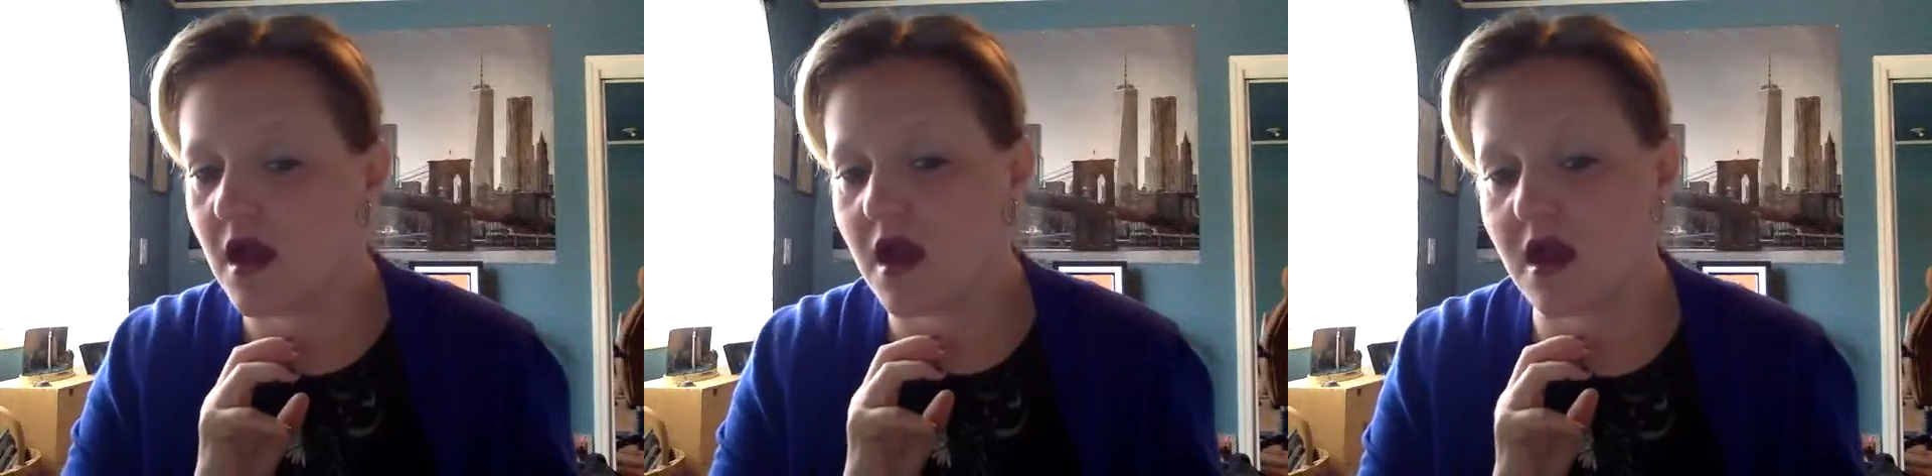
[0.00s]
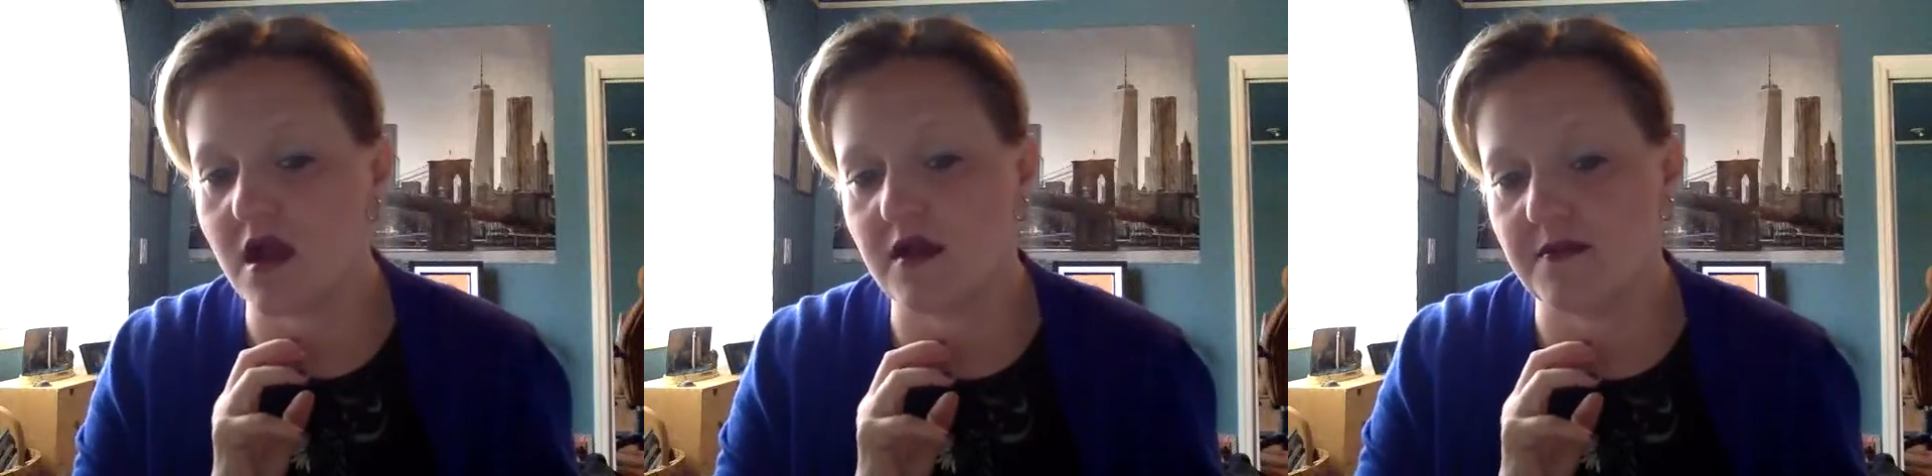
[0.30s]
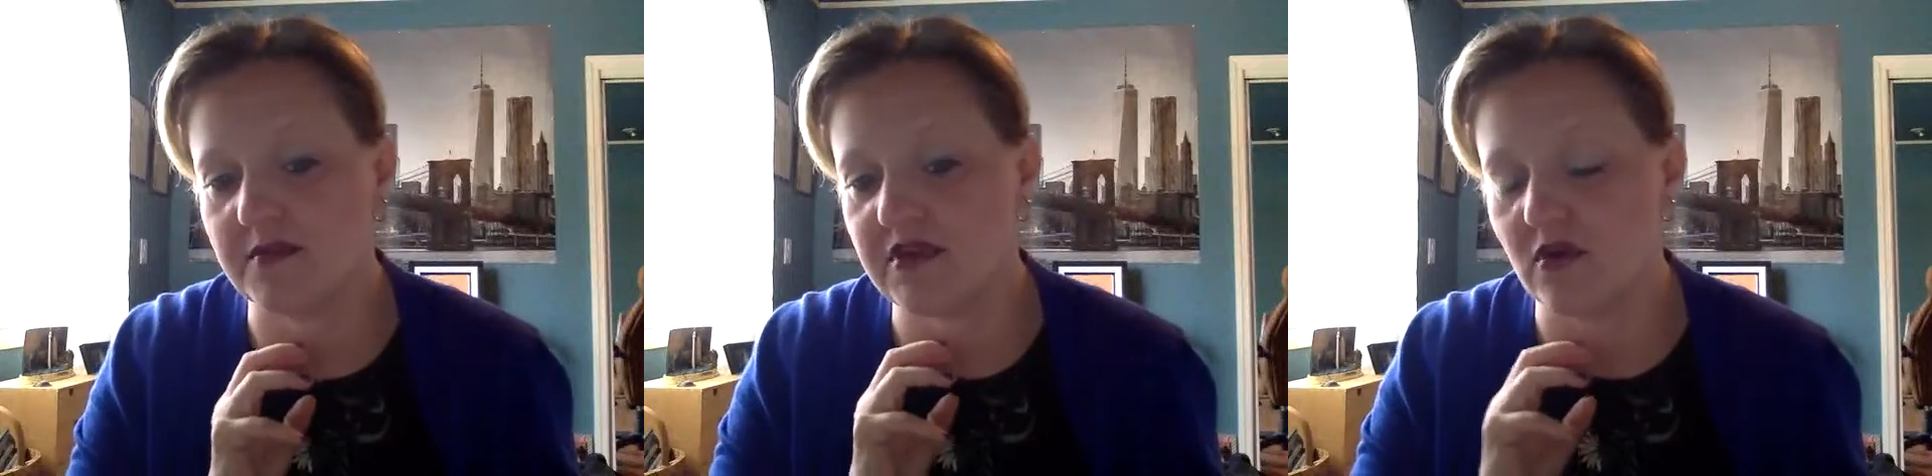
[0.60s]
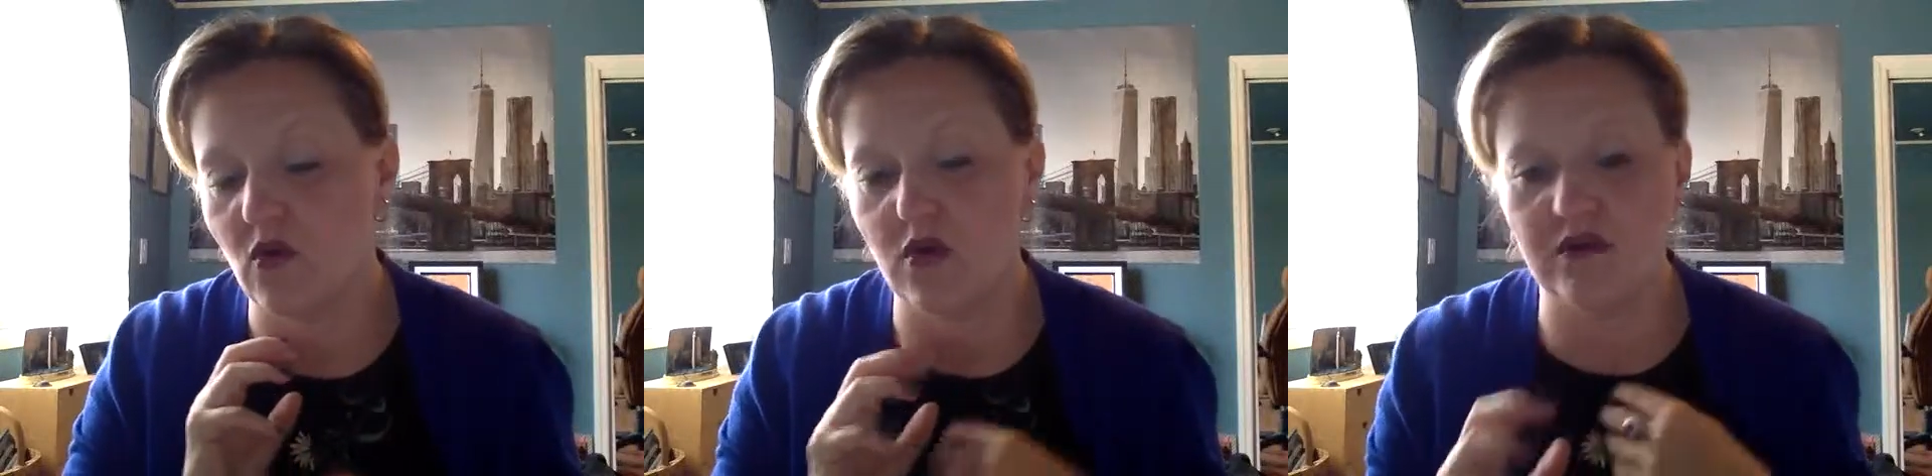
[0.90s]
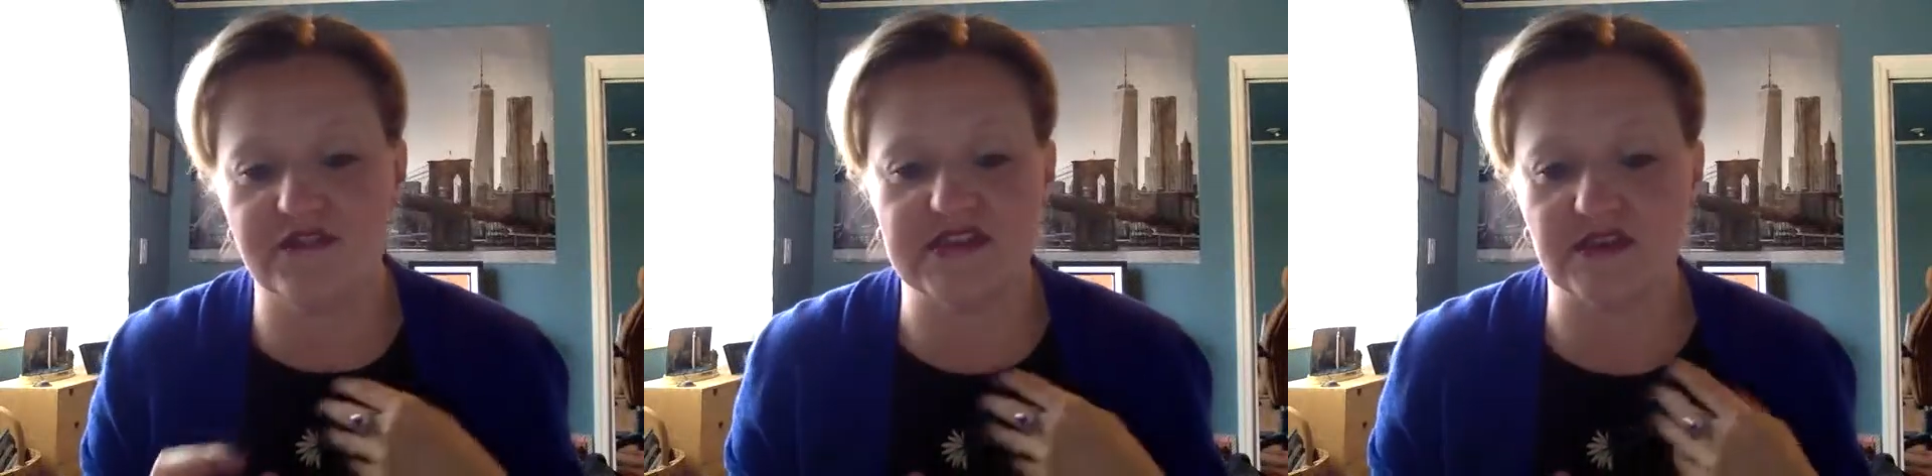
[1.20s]
all
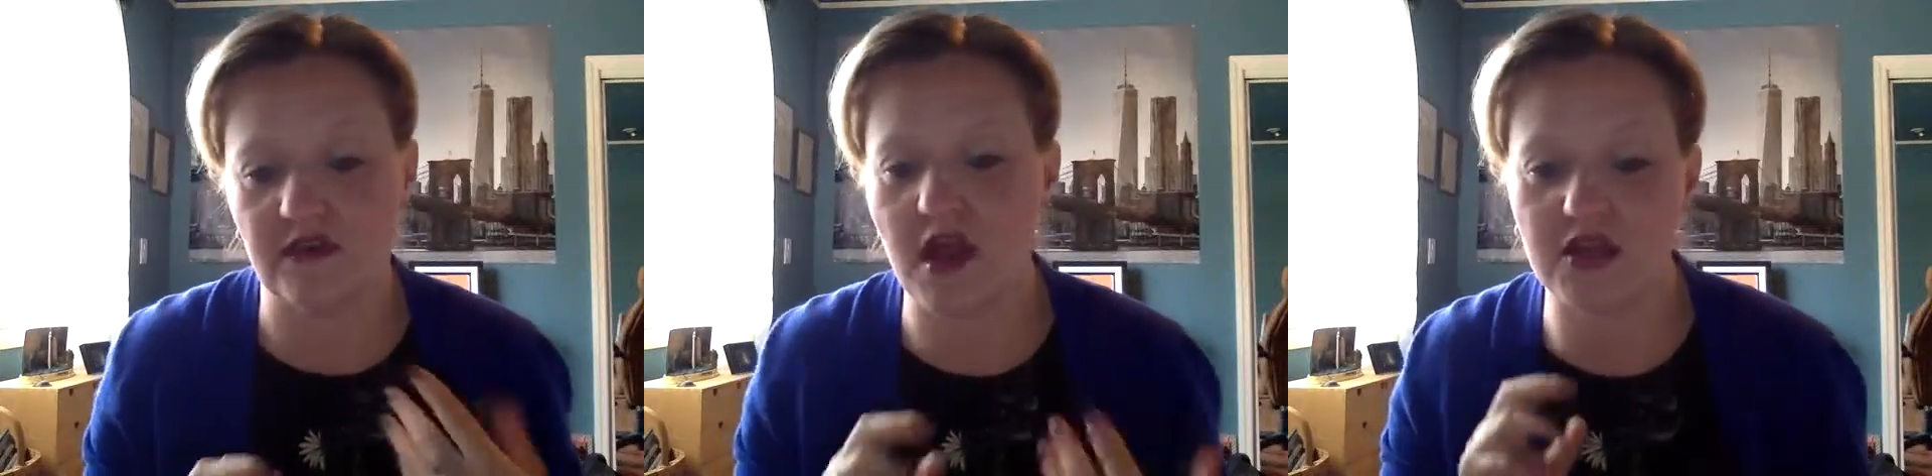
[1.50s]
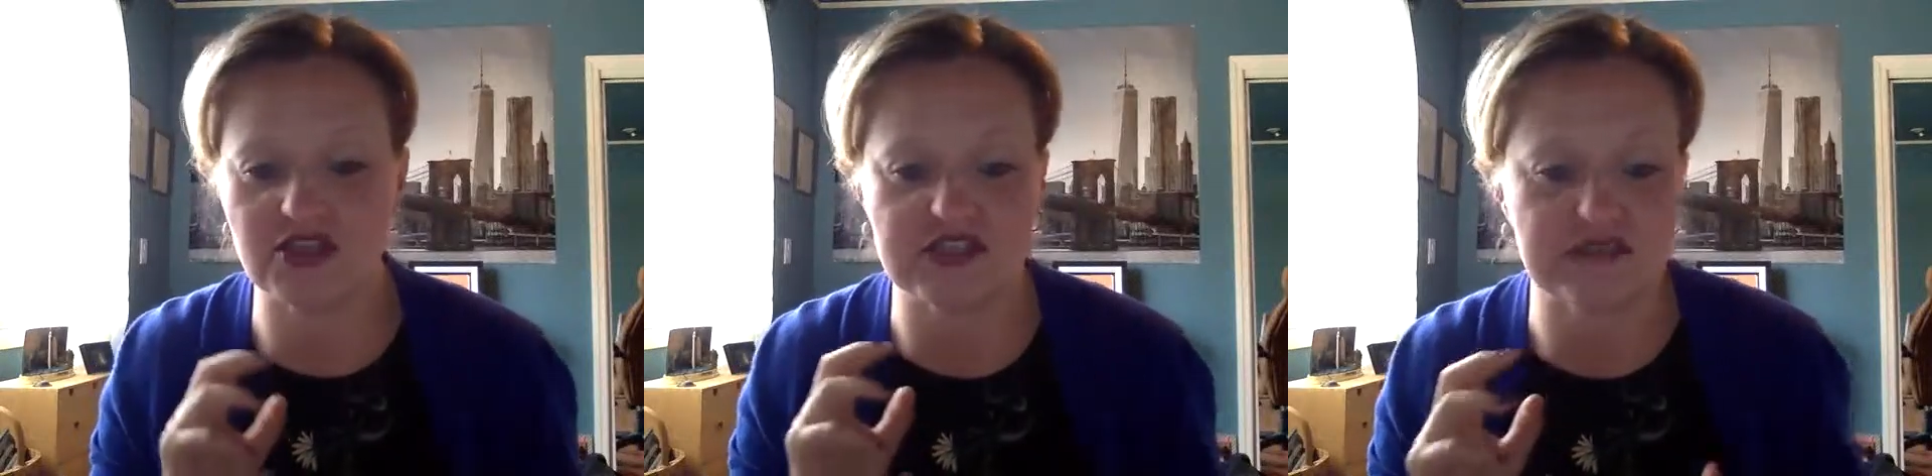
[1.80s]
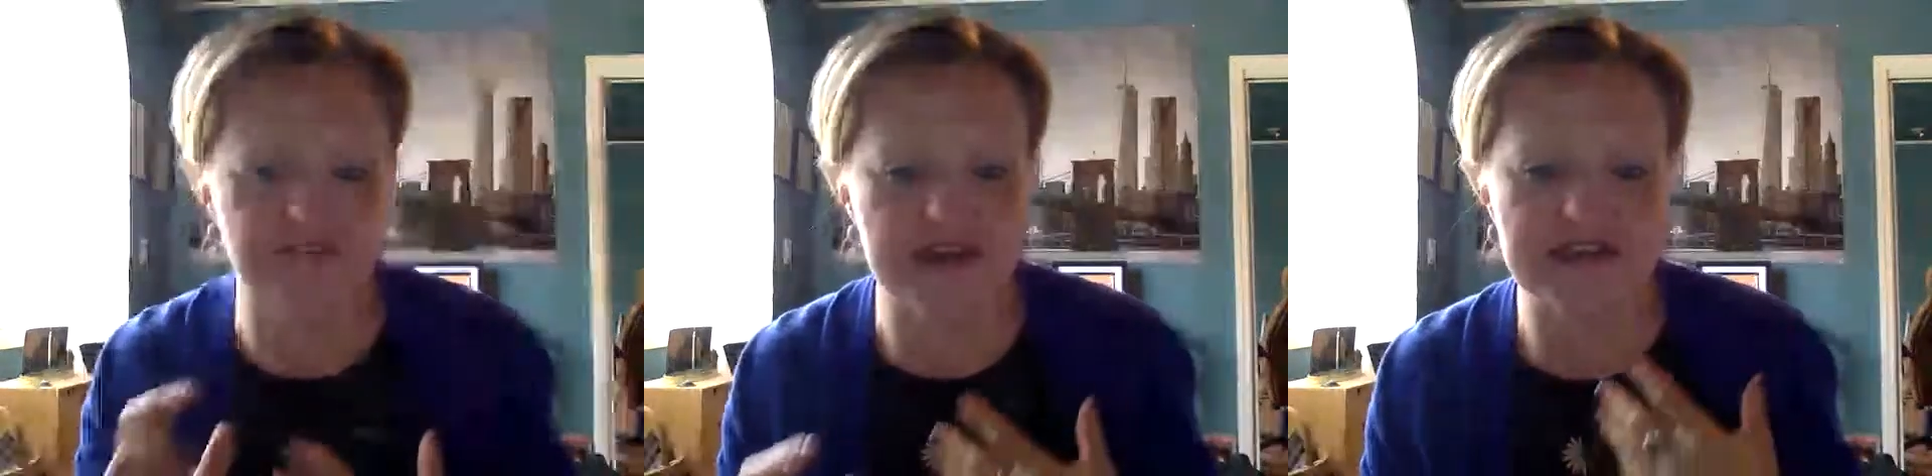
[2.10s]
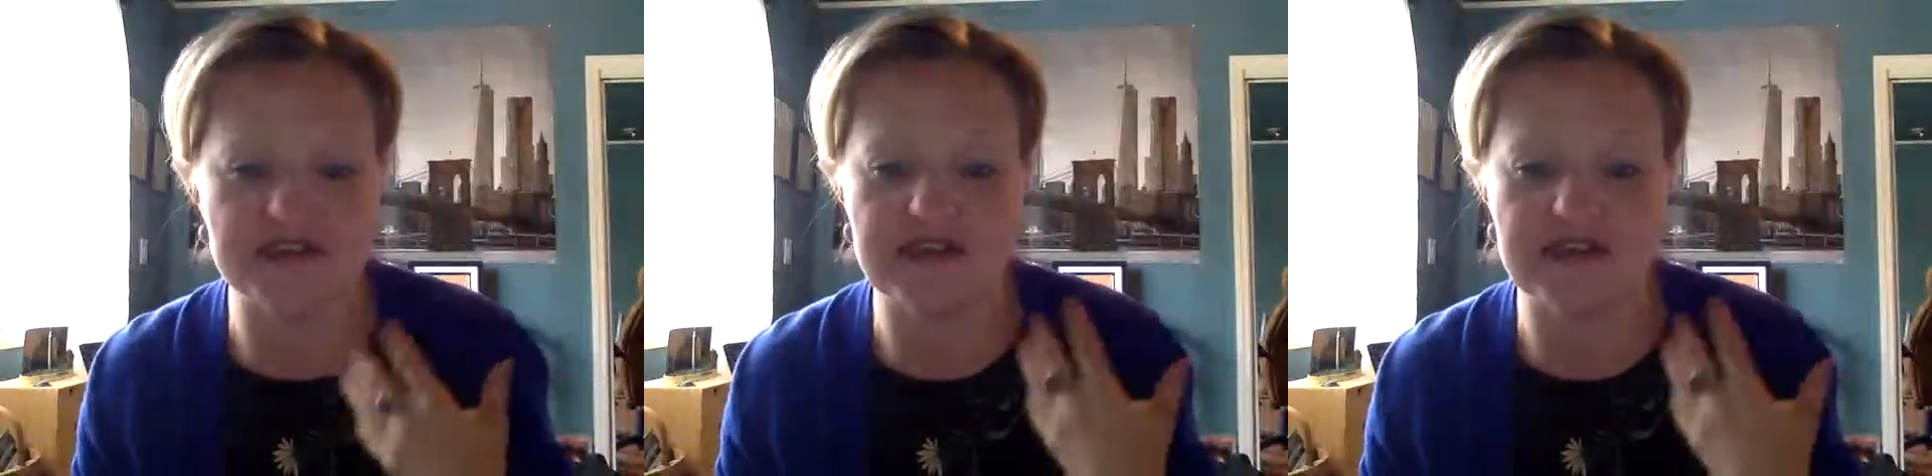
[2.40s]
of these unconscious devices